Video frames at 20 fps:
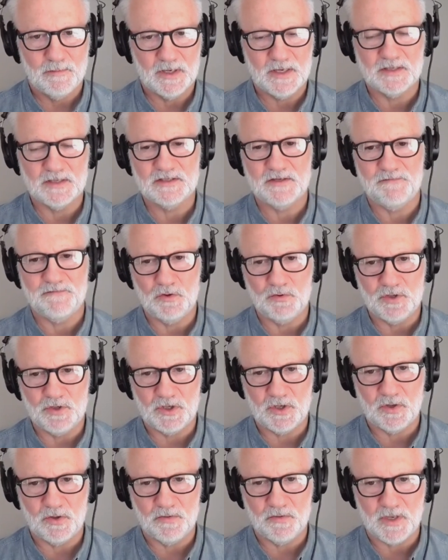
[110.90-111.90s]
because if you
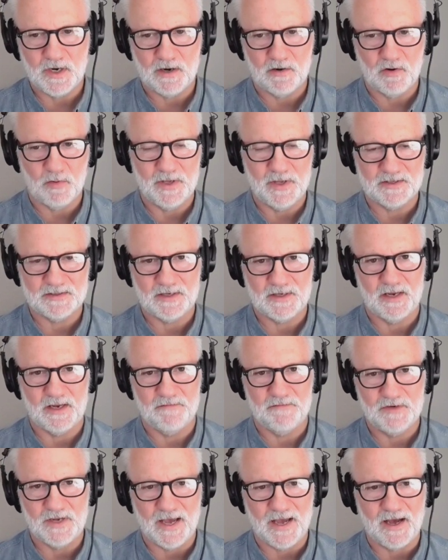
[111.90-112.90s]
do, then it'll be a
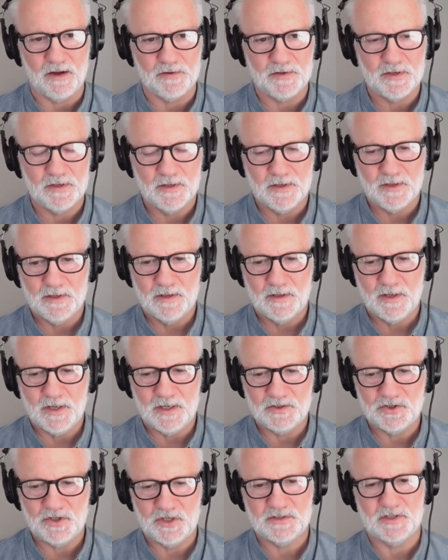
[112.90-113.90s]
sign of doubt
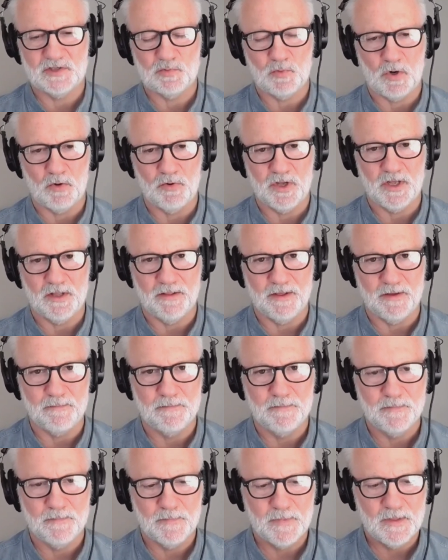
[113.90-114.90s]
and Jesus won't heal
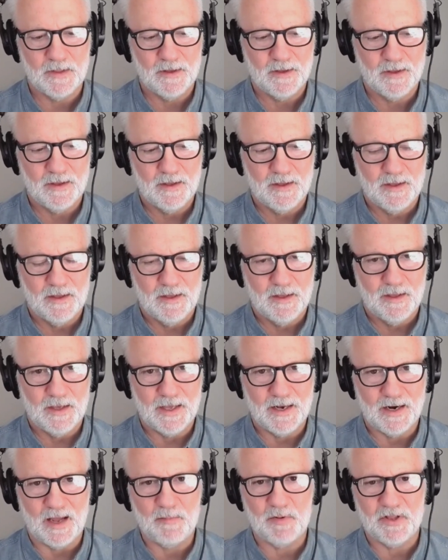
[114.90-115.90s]
him. Wow.
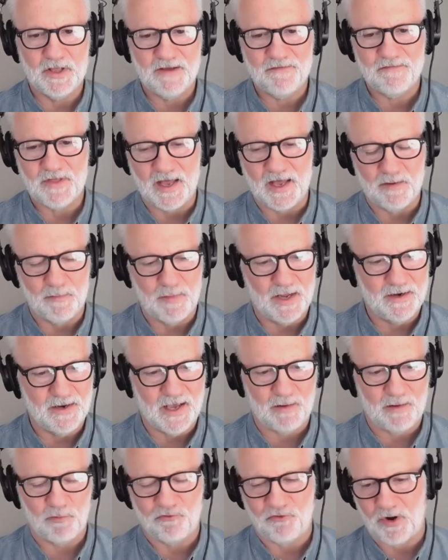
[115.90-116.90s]
And I believe that. And my
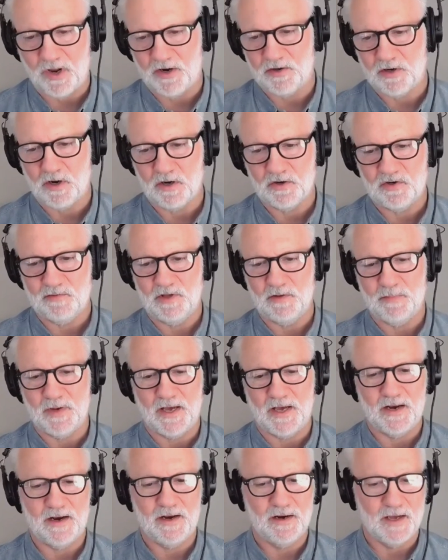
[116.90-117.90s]
dad would try to talk to me
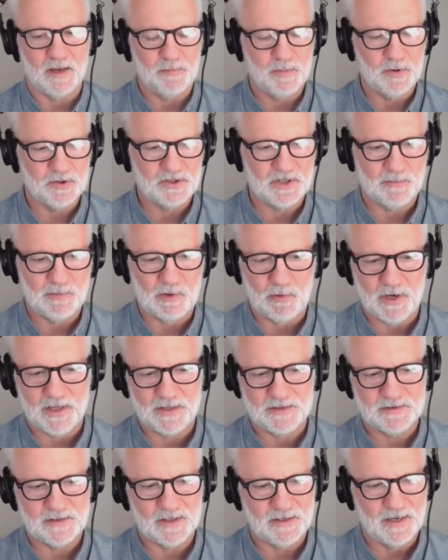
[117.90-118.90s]
about it, and I'd push him
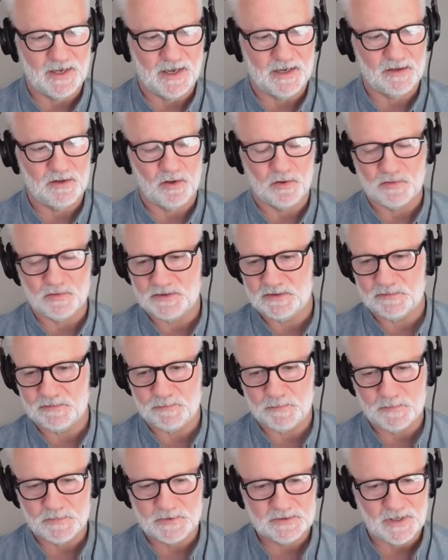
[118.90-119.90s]
away and say, Dad, don't
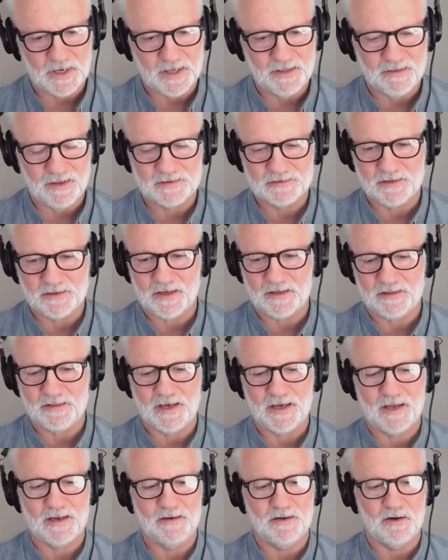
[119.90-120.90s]
say things like
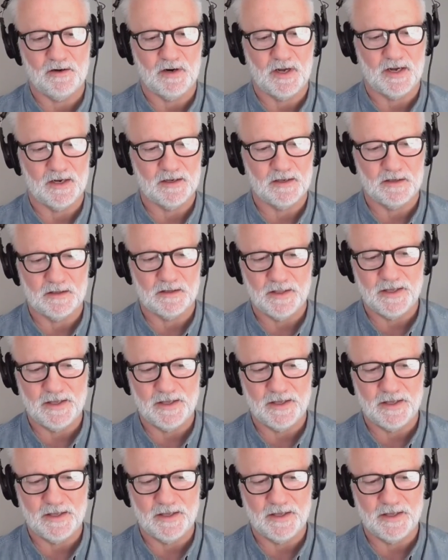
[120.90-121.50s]
that. You're not going